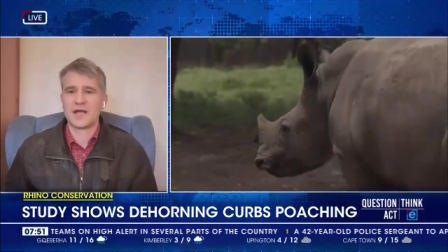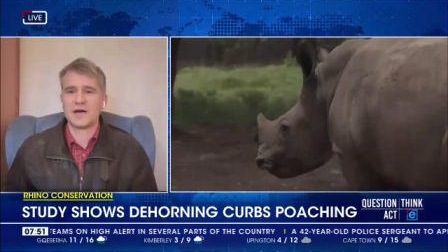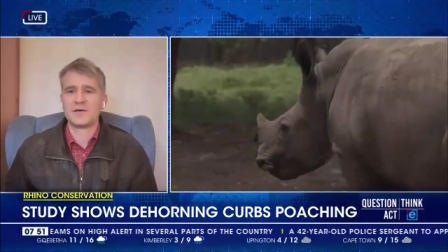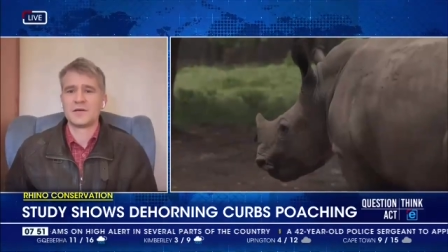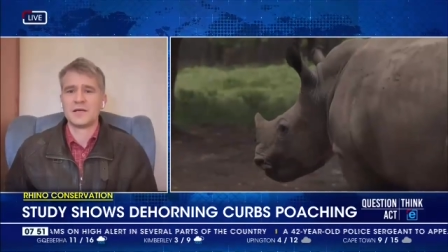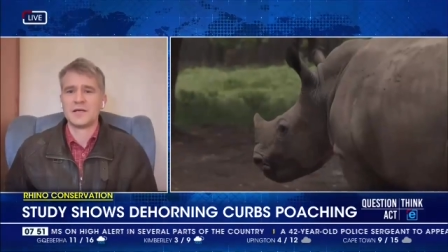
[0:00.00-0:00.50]

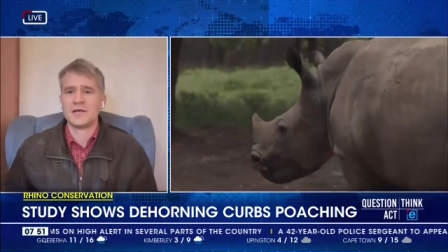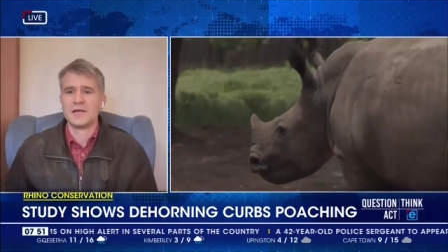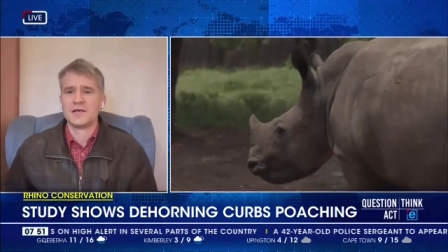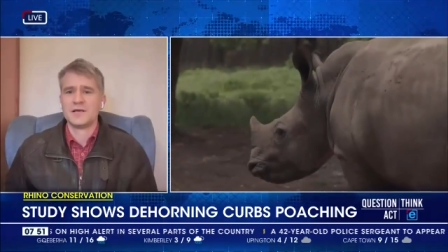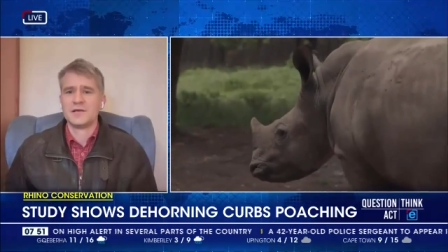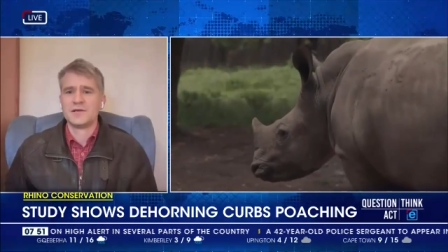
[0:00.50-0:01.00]
Now,
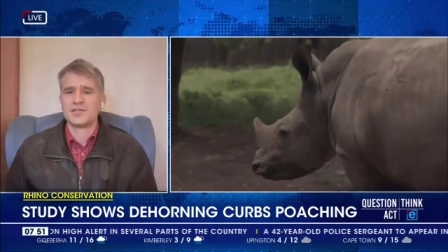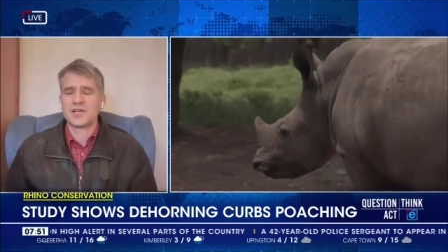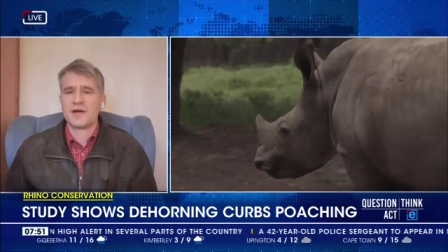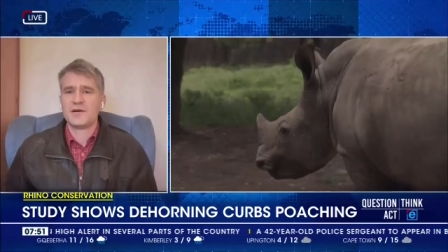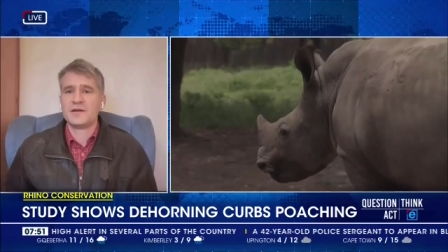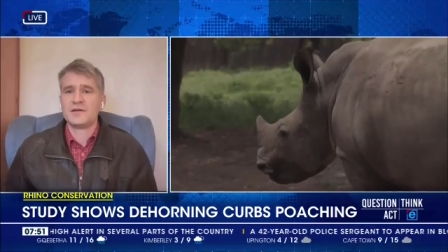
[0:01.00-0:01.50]
mm.
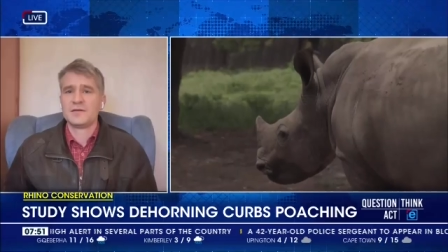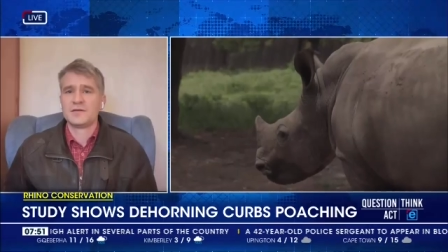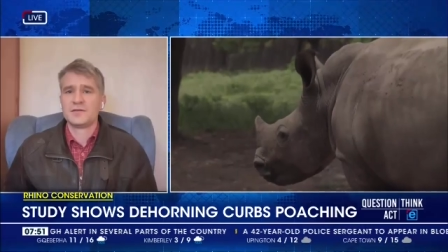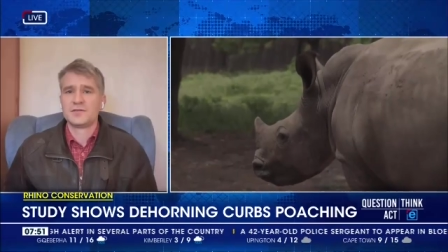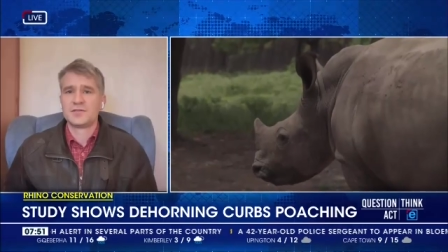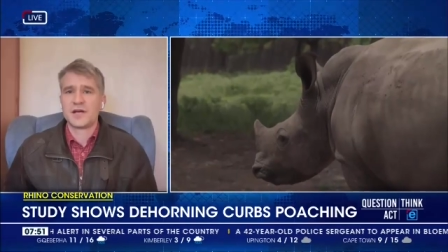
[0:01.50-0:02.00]

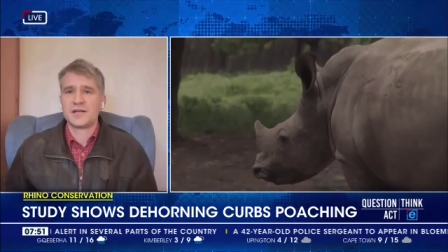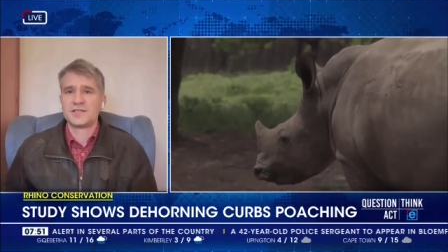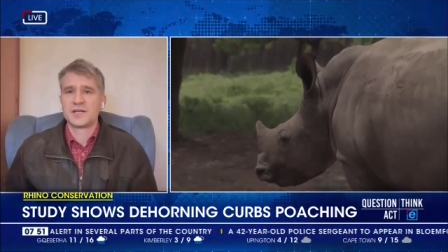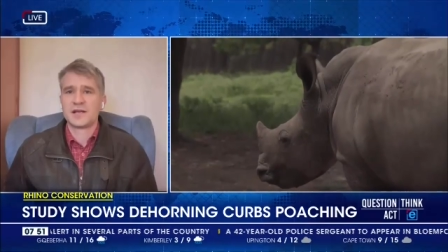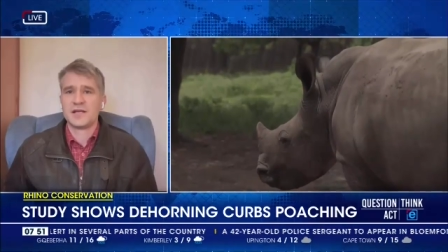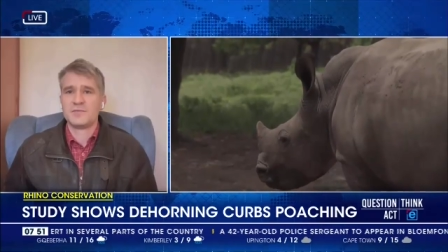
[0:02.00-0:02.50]
Sharon
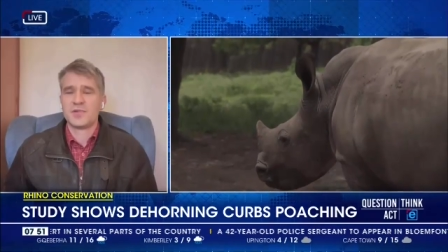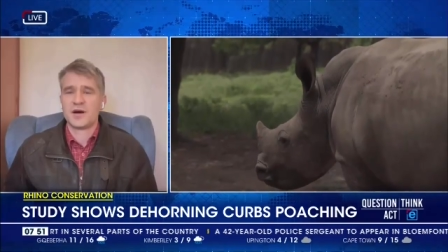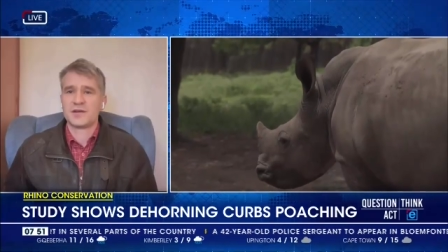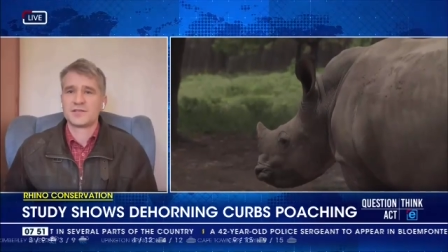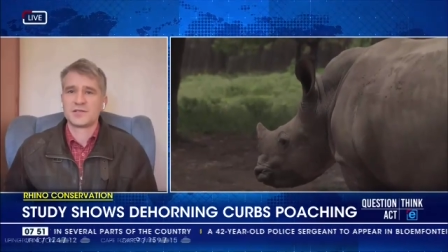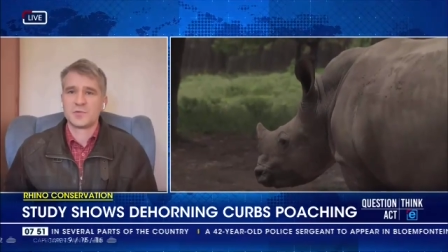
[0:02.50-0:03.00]
tragically
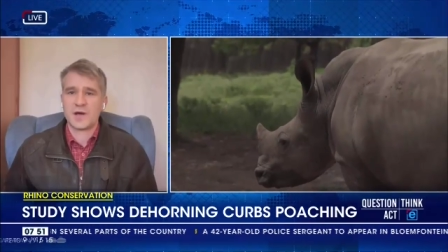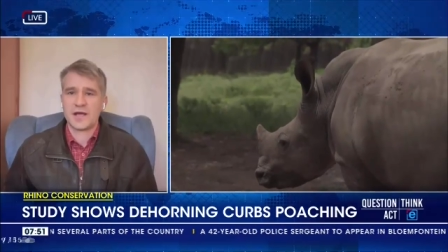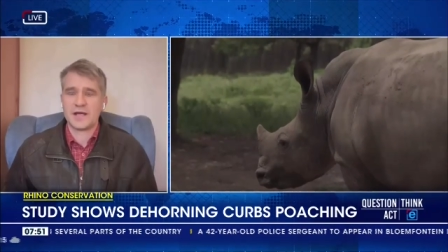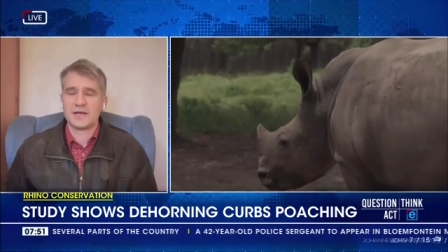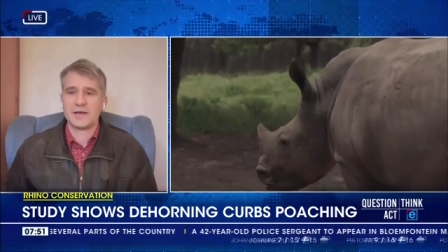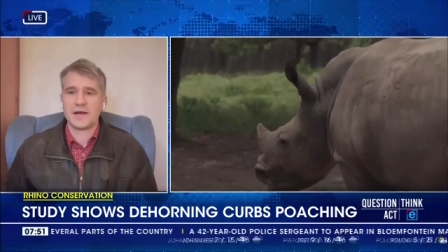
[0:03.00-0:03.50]
passed
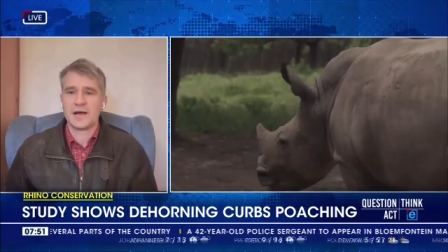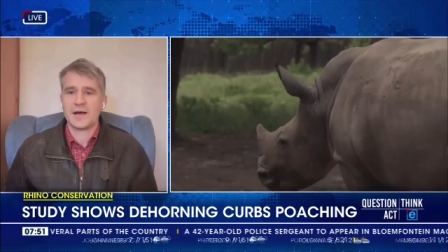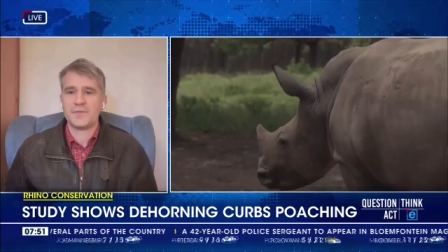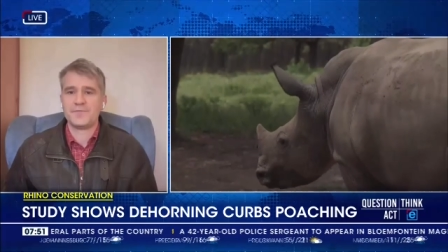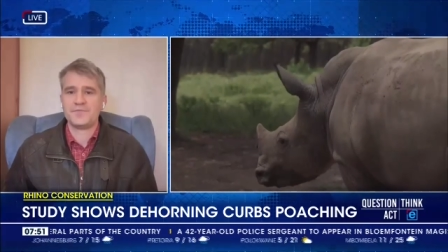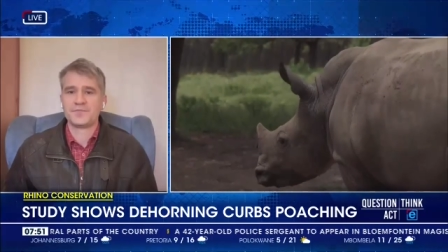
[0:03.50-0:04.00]
away
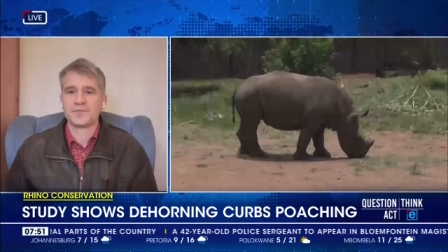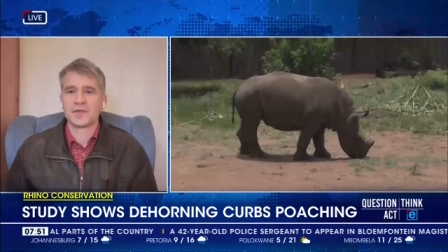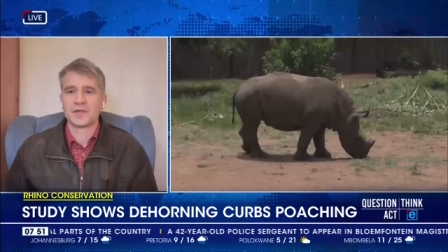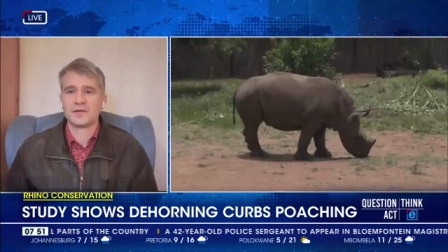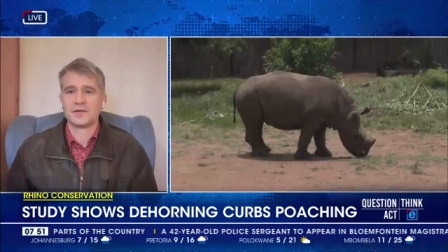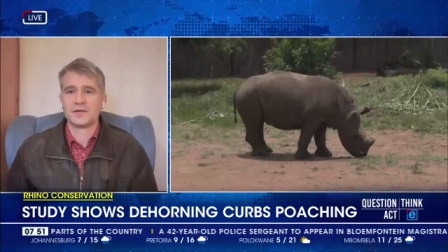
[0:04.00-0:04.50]
um,
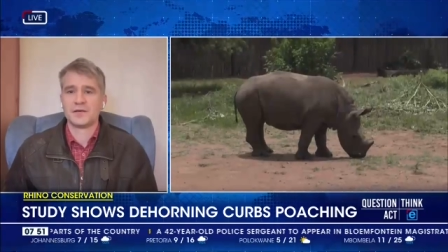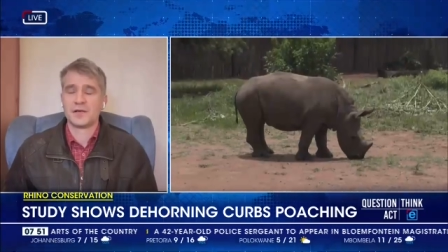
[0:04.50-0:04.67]
oh.